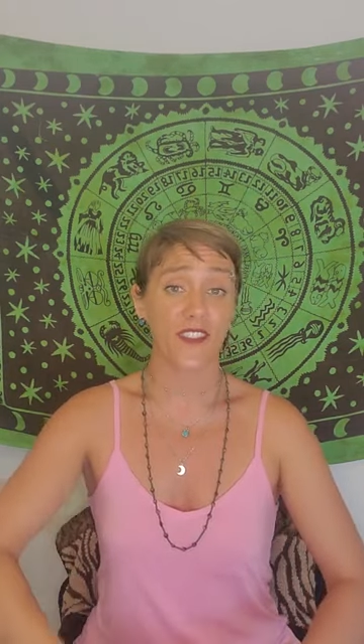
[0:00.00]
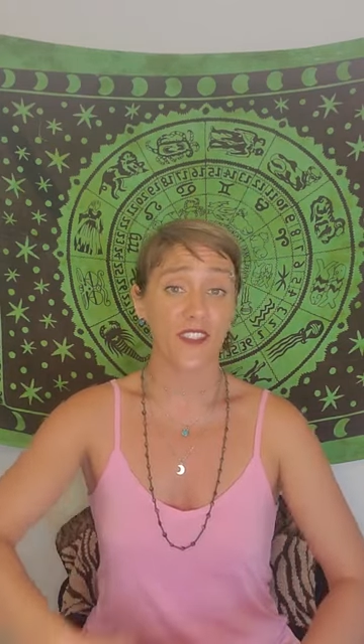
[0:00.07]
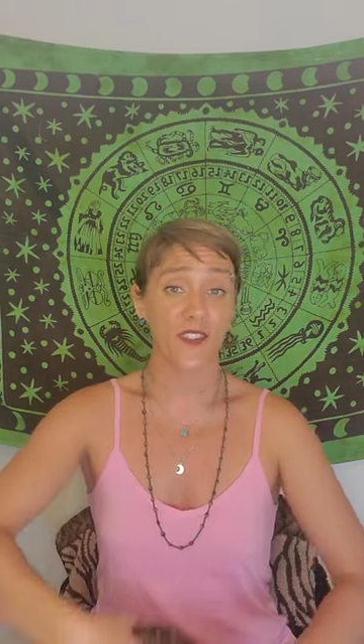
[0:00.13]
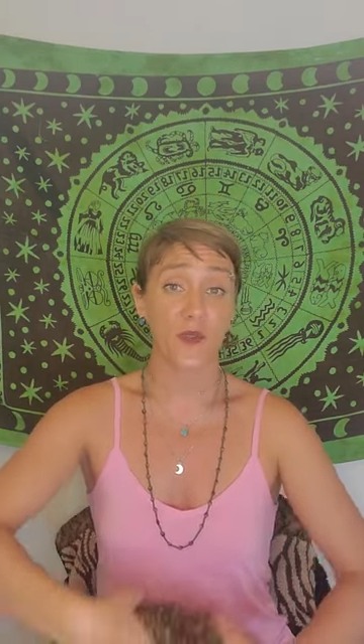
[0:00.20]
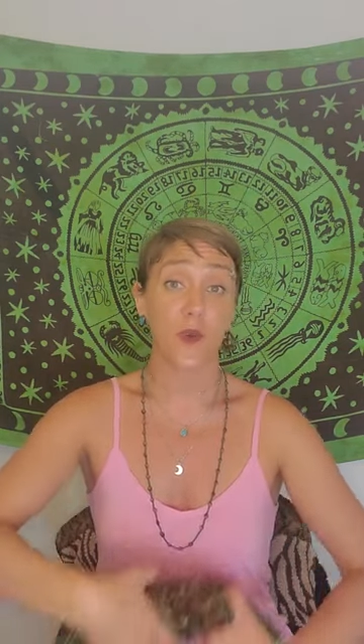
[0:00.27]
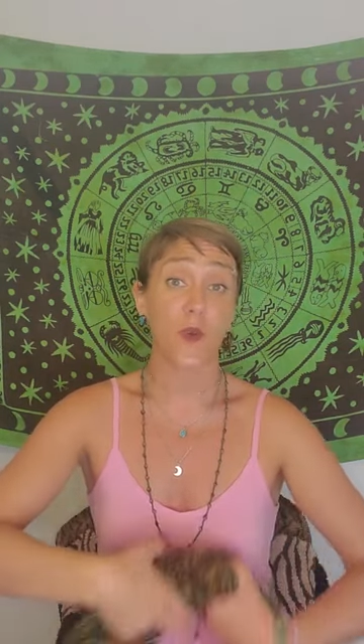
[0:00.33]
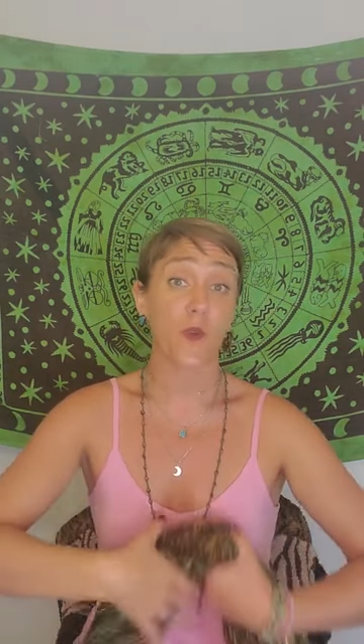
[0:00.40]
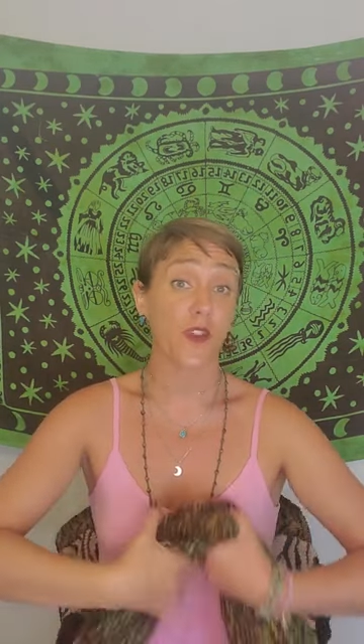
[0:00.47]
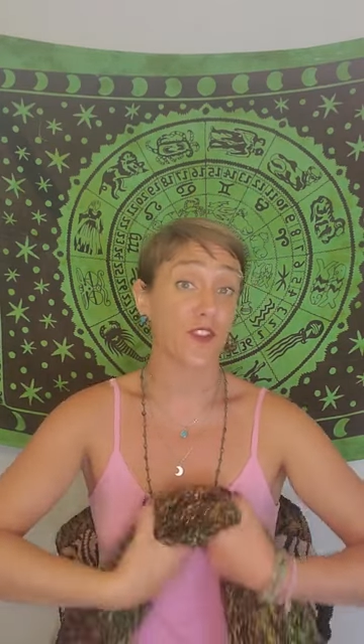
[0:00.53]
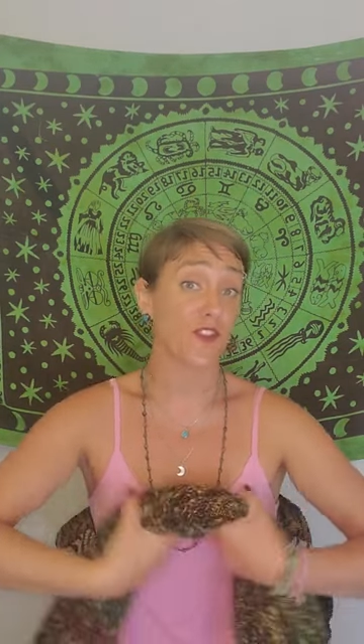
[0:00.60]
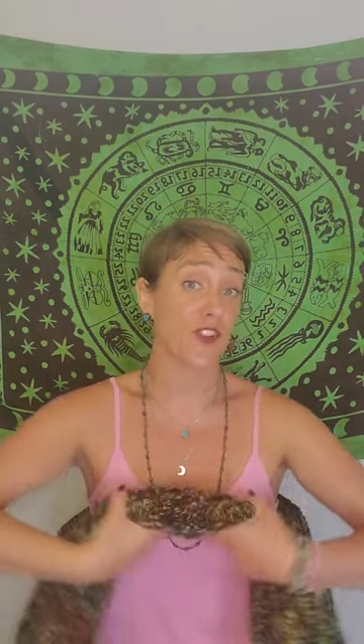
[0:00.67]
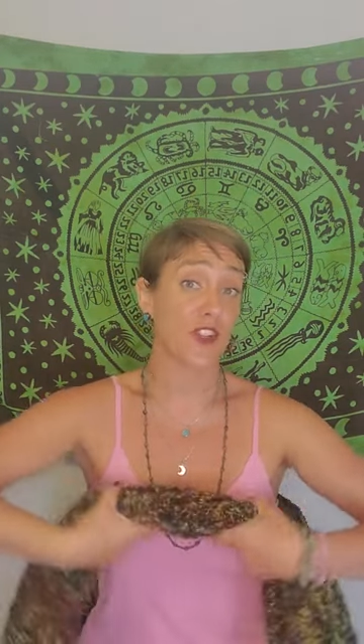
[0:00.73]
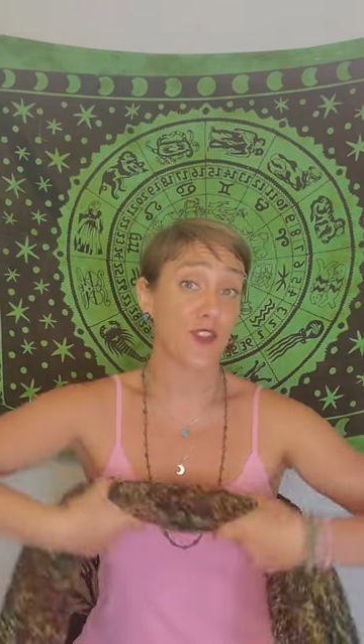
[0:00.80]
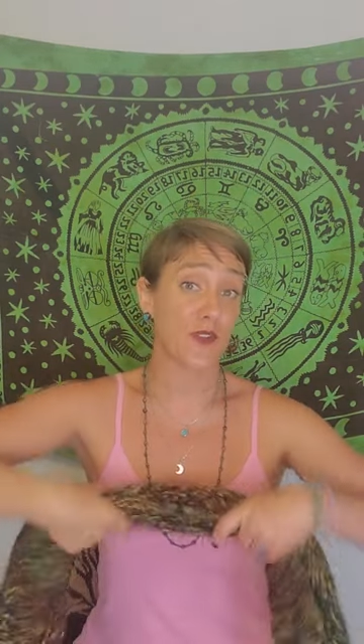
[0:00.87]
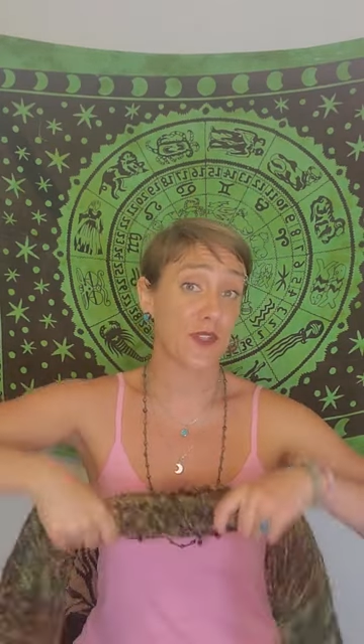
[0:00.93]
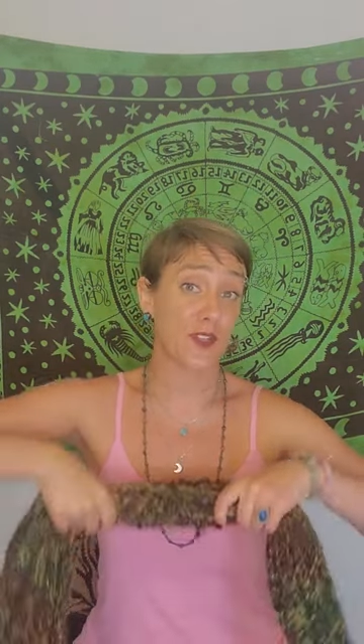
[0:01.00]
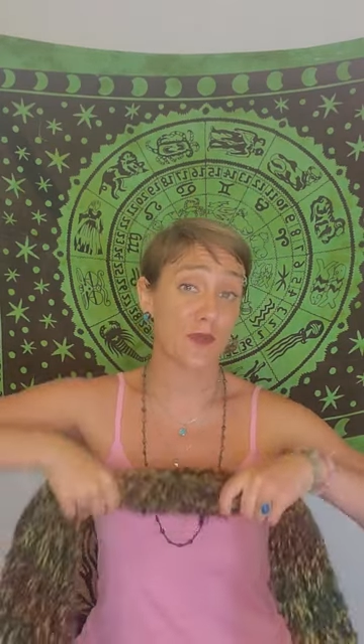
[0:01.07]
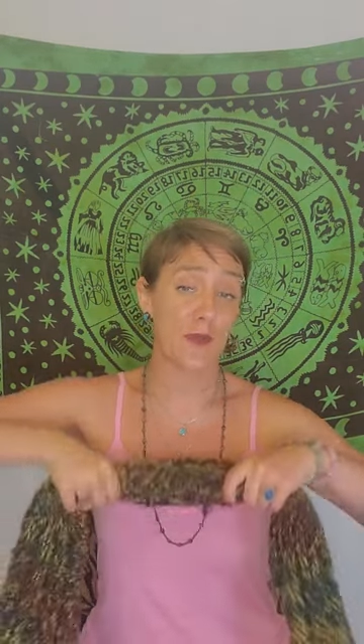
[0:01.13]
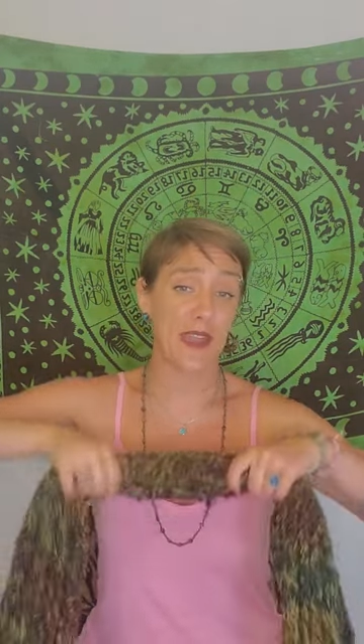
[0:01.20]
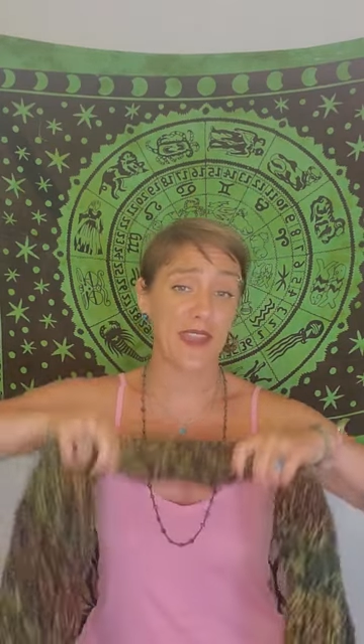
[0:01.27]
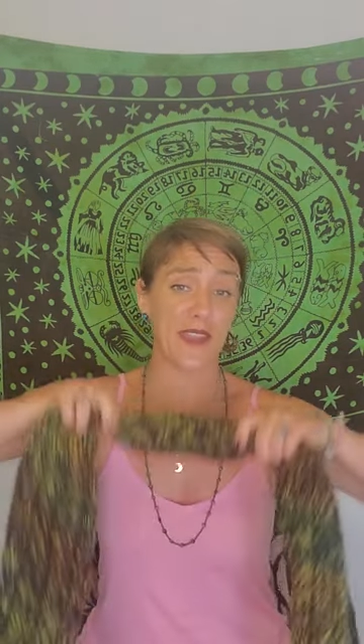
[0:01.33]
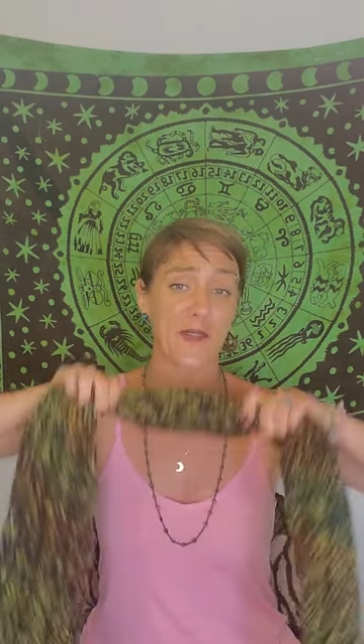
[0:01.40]
into what works for you and your
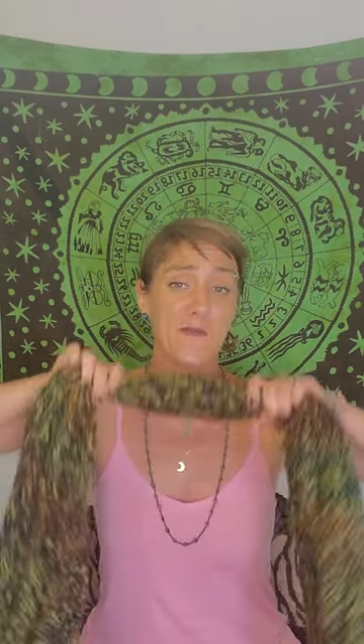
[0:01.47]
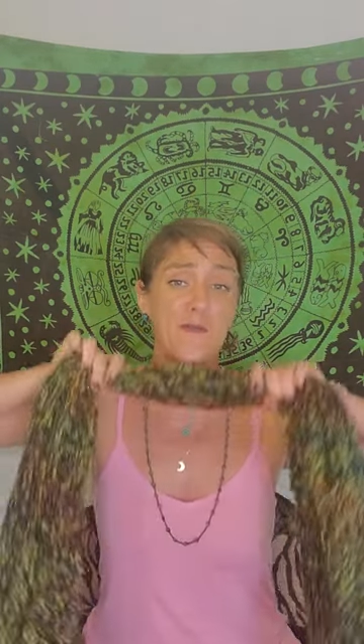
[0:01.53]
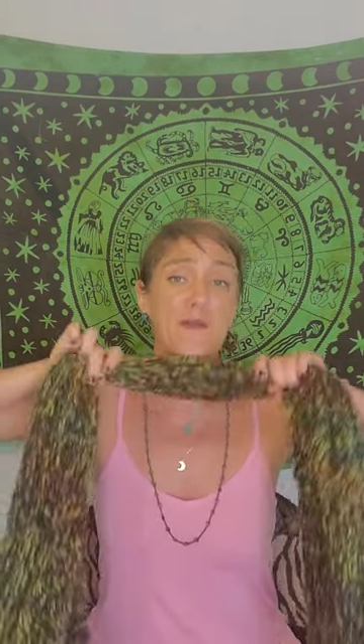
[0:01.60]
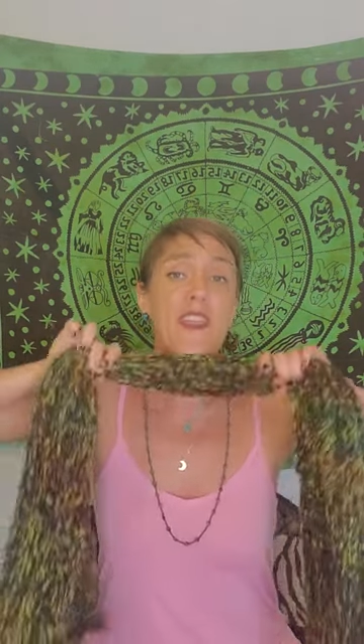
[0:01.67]
body.